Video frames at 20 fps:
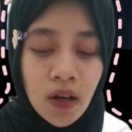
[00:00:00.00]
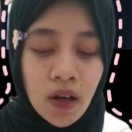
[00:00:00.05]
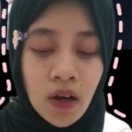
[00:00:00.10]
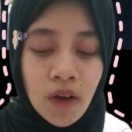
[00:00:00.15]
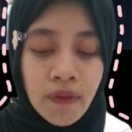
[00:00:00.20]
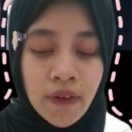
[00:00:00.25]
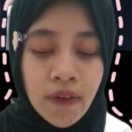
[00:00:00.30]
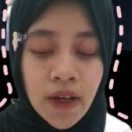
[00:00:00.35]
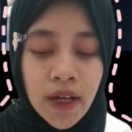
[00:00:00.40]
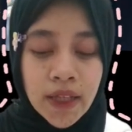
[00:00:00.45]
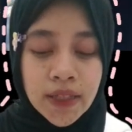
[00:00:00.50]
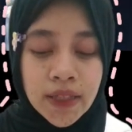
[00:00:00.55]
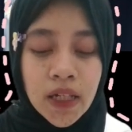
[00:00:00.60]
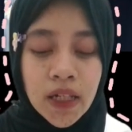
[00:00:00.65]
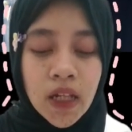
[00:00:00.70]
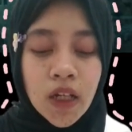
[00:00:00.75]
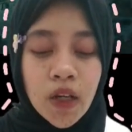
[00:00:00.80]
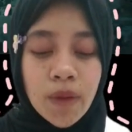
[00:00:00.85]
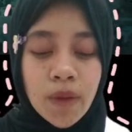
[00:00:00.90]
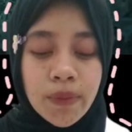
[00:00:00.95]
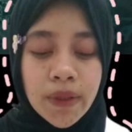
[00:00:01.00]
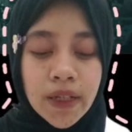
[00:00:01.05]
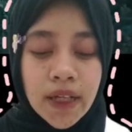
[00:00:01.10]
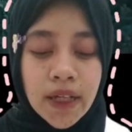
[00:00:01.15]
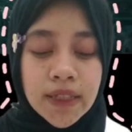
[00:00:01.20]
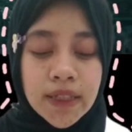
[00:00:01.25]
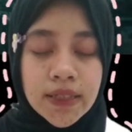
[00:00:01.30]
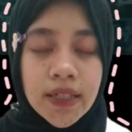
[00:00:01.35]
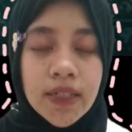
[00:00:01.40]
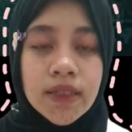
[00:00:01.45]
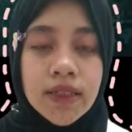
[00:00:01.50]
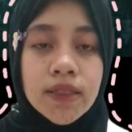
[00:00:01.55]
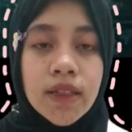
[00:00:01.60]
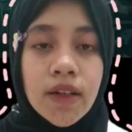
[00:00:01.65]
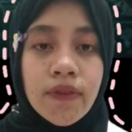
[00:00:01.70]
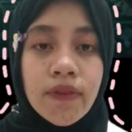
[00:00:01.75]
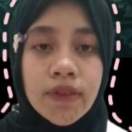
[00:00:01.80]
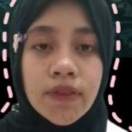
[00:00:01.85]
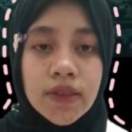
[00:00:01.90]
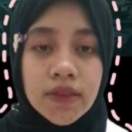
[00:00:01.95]
of a telecommunication
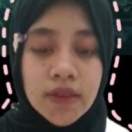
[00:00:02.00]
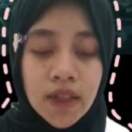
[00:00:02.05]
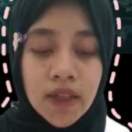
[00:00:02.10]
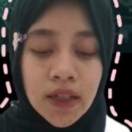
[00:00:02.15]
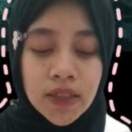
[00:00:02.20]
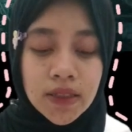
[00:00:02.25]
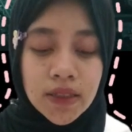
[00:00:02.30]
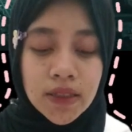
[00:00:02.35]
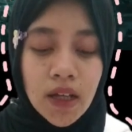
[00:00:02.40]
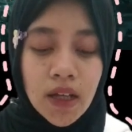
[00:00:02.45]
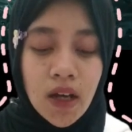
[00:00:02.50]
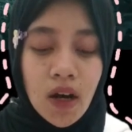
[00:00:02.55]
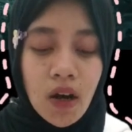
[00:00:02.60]
services